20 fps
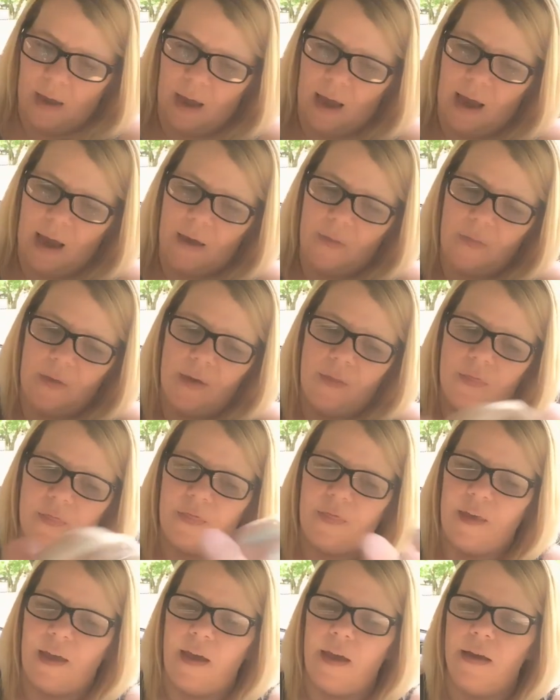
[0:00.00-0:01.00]
And then
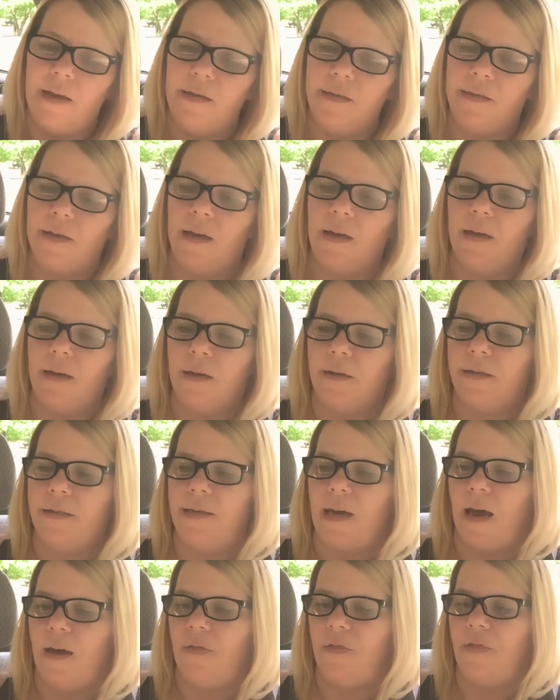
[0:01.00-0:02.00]
these
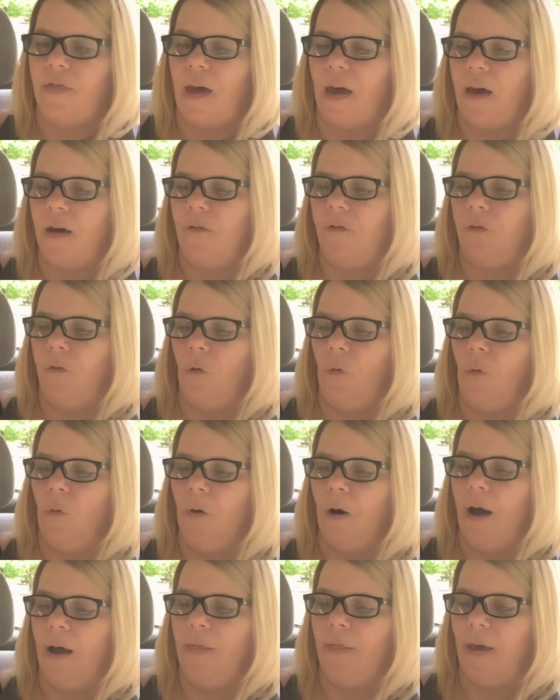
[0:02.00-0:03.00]
say thankful,
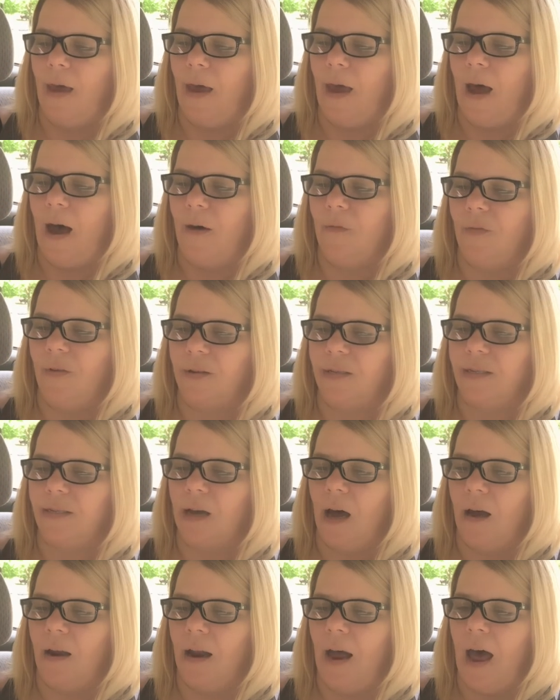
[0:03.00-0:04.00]
and they have the
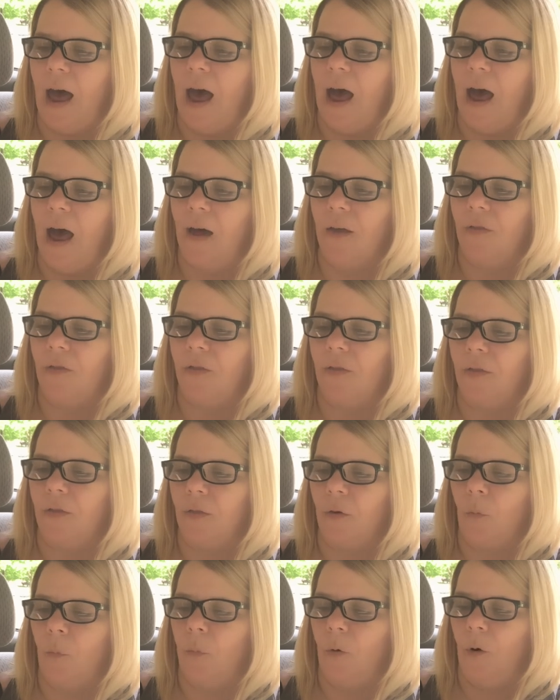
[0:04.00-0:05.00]
sun hat,
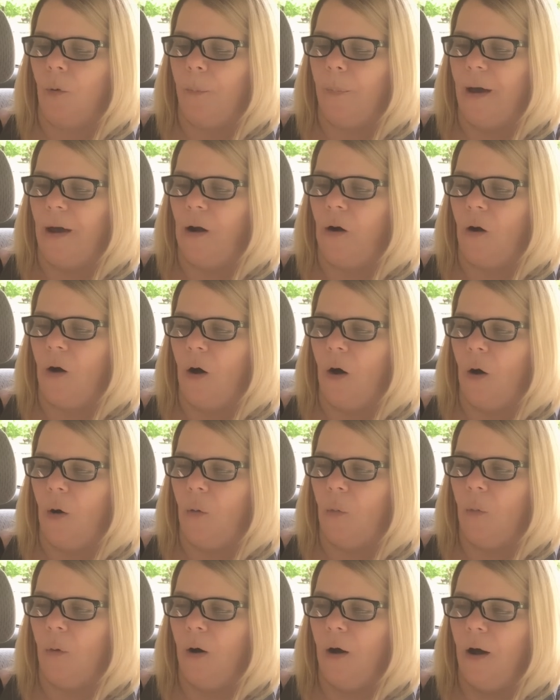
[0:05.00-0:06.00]
the
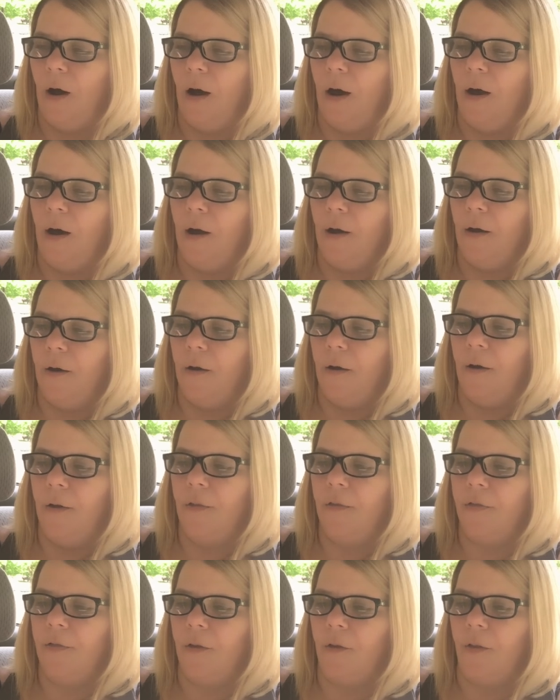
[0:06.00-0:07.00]
wheelbarrow,
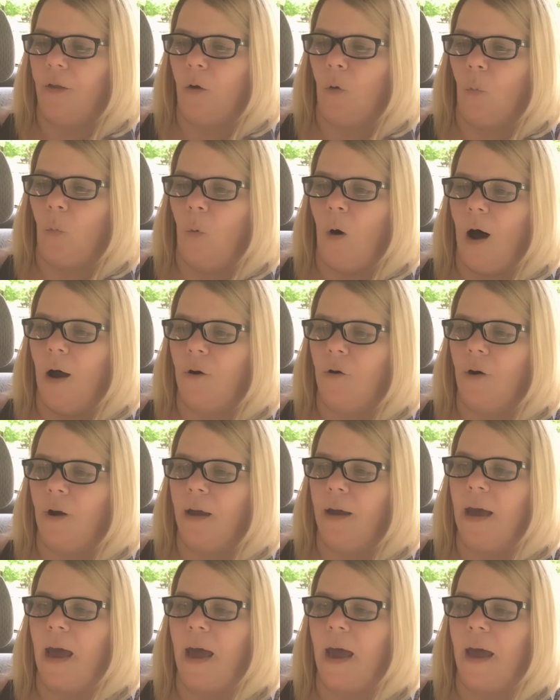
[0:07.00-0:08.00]
the little watering
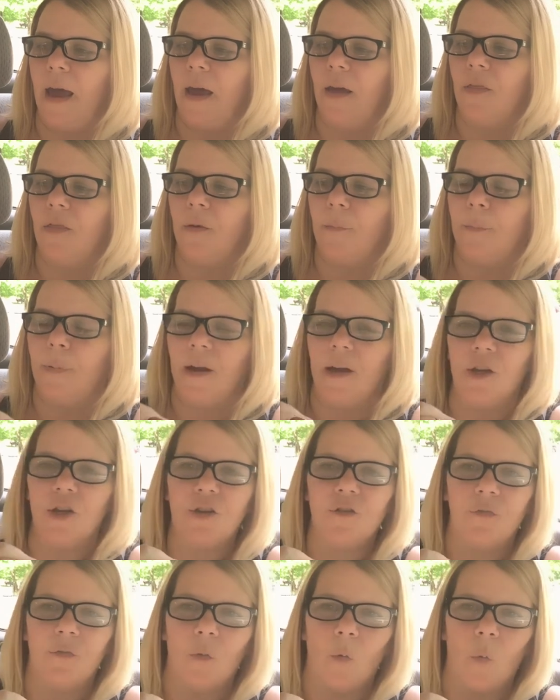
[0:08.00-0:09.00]
can, the
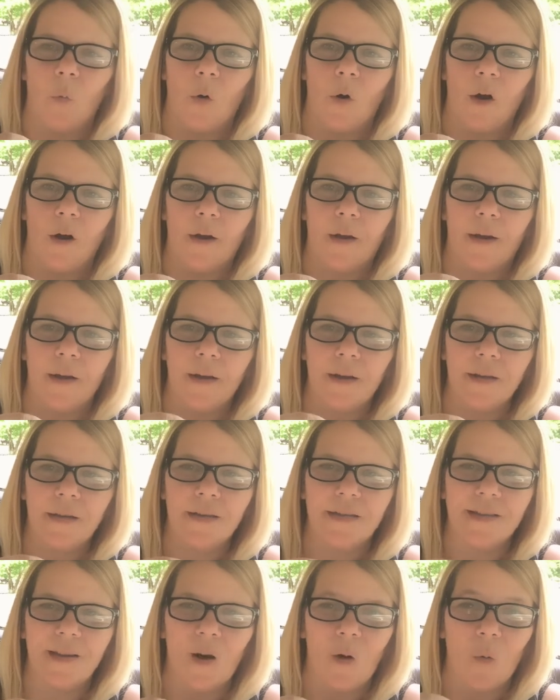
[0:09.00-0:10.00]
pitchfork.
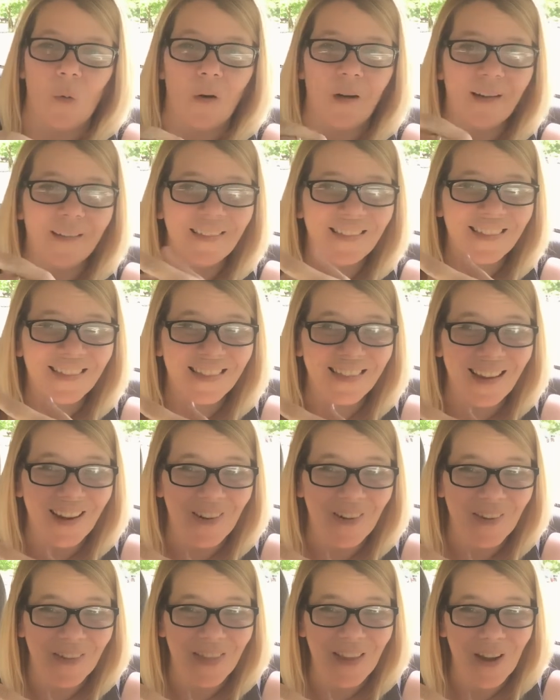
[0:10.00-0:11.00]
So there
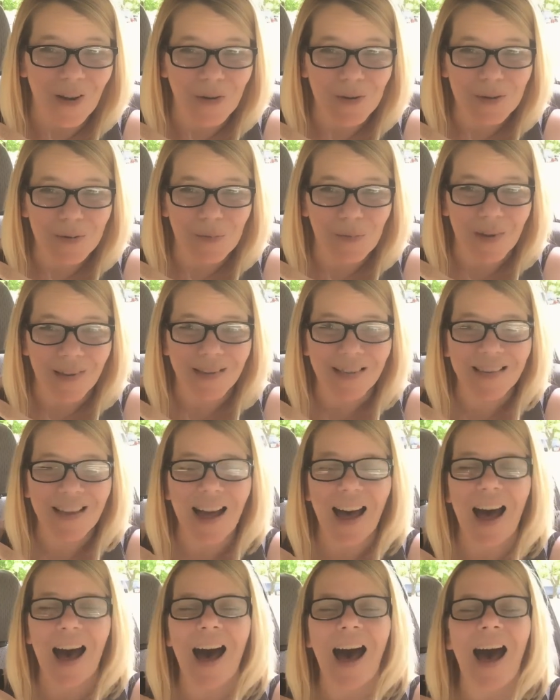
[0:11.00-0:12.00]
are those ones.
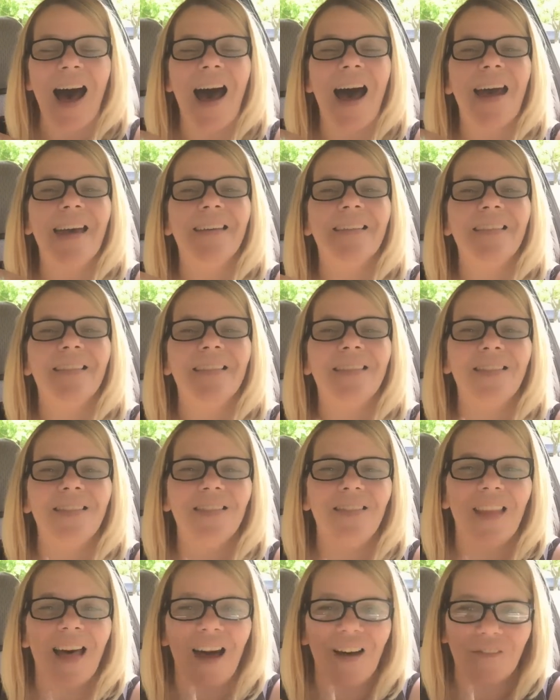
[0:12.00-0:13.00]
I
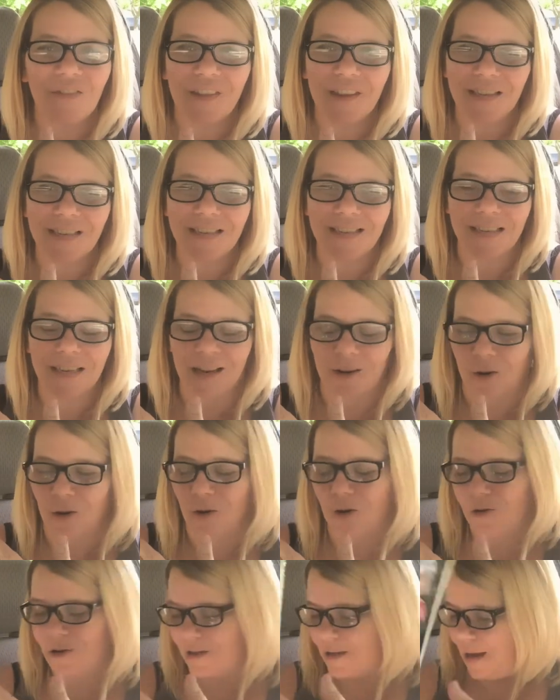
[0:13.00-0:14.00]
love these
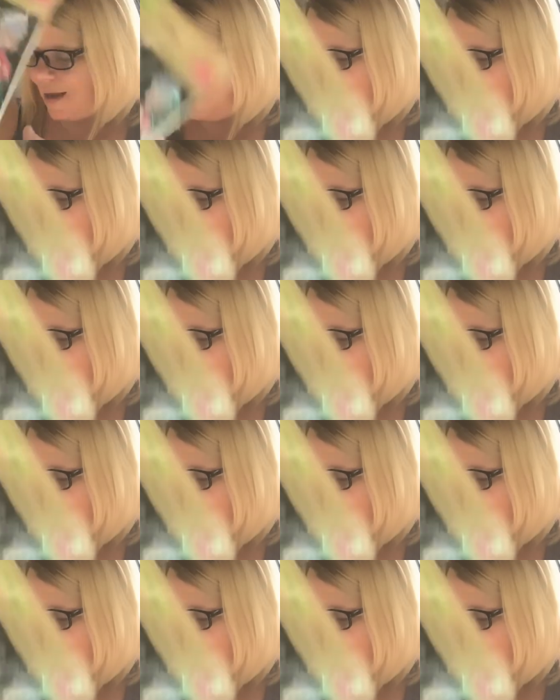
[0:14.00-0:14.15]
stickers.